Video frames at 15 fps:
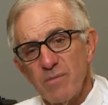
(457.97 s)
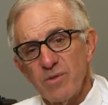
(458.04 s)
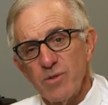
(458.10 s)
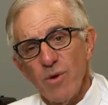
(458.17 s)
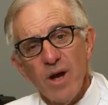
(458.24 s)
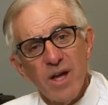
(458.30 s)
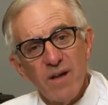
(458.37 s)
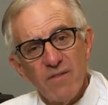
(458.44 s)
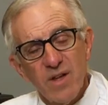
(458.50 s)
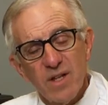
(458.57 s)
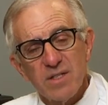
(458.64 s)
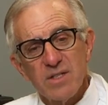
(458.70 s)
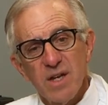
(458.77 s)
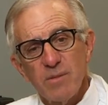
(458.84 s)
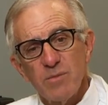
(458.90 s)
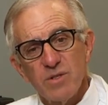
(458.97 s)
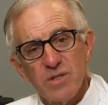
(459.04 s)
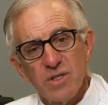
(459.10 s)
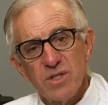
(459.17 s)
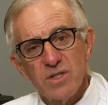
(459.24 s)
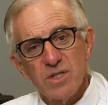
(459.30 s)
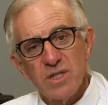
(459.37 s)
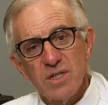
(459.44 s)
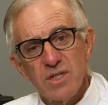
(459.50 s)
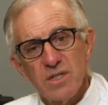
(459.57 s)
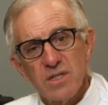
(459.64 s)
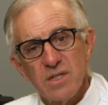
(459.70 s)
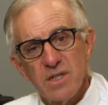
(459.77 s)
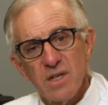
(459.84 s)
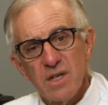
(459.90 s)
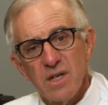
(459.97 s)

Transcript: Do I have Alzheimer's disease?"